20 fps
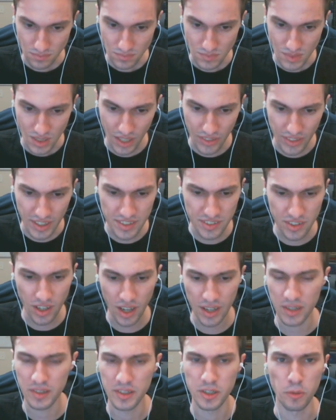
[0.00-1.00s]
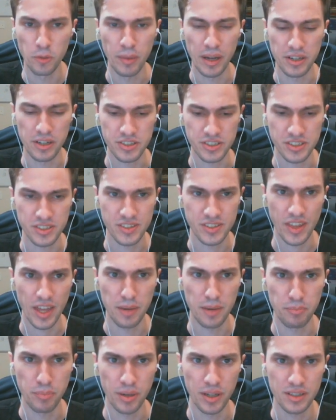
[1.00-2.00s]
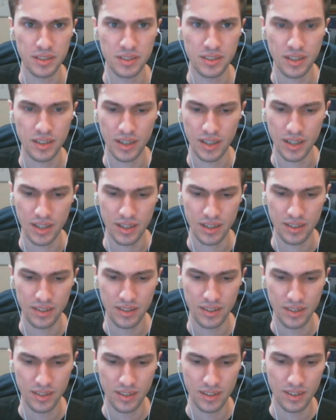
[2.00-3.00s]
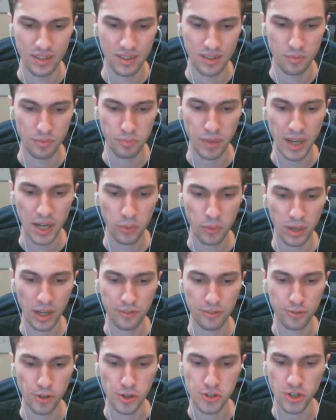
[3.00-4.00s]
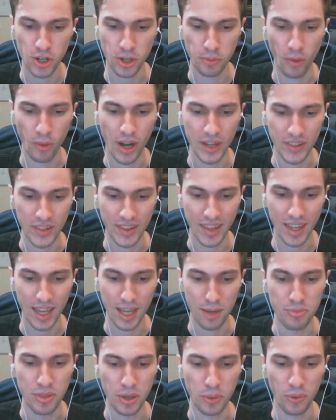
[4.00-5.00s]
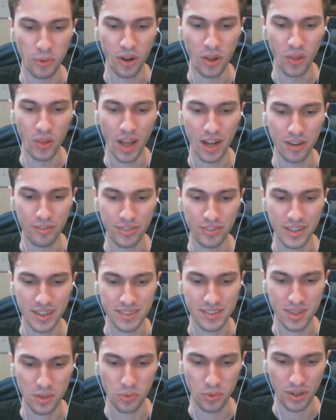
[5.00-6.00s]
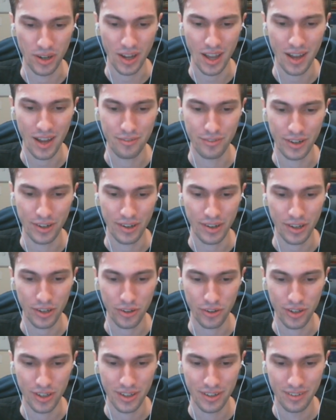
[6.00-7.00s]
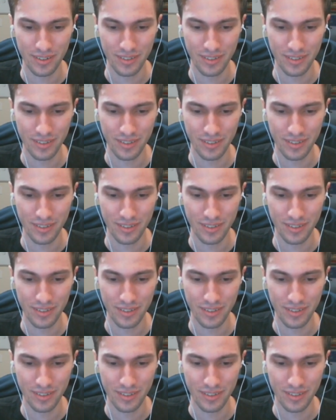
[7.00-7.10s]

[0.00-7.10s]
I think it's gotten a little better since then, but back when I first started modding the game, there were a lot of things that were not very good.